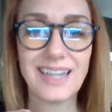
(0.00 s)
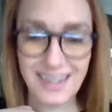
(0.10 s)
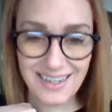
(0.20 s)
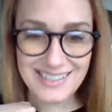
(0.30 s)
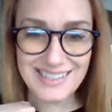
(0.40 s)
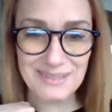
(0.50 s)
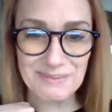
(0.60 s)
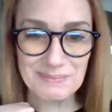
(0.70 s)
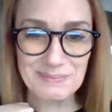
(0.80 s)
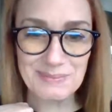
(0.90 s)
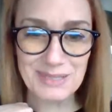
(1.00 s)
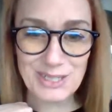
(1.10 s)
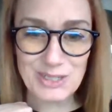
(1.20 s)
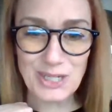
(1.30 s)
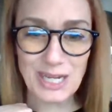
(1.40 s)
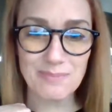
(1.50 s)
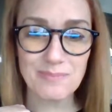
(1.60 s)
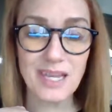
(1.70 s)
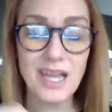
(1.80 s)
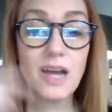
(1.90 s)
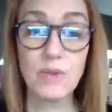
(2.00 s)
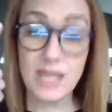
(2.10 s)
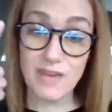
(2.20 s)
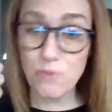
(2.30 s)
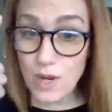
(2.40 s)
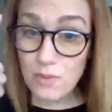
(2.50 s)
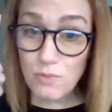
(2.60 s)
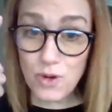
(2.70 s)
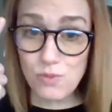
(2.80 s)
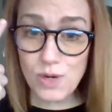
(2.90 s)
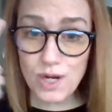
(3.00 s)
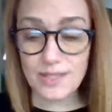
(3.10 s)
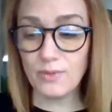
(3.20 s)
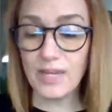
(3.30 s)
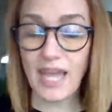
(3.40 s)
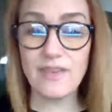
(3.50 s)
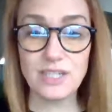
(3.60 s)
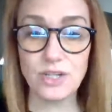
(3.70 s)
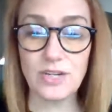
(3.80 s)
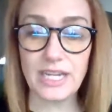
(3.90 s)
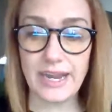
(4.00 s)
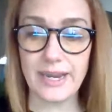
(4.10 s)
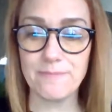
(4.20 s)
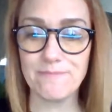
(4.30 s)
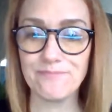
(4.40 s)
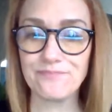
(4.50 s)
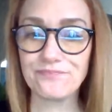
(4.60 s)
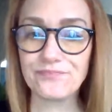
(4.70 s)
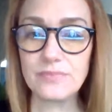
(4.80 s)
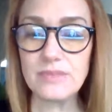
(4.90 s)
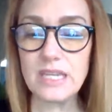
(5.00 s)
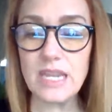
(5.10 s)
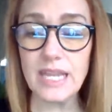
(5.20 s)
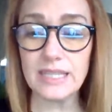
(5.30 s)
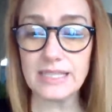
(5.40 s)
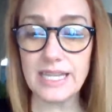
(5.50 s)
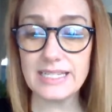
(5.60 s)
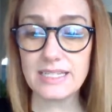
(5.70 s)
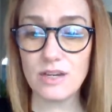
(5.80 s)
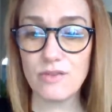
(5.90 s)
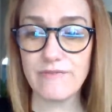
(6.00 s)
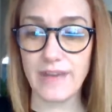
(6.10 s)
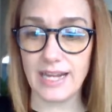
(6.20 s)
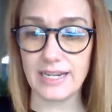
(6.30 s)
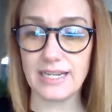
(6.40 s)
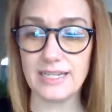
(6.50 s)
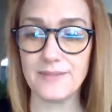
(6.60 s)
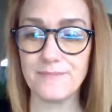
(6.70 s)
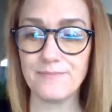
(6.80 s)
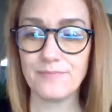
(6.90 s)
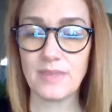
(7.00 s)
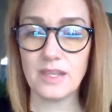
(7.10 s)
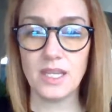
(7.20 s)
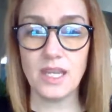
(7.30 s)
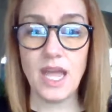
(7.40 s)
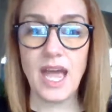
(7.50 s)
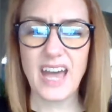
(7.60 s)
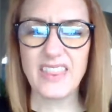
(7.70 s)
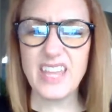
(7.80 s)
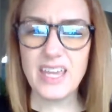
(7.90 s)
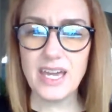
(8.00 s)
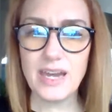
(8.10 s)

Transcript: Awesome. Good job. We have one more word that we have to do today. And let's go find it. I think I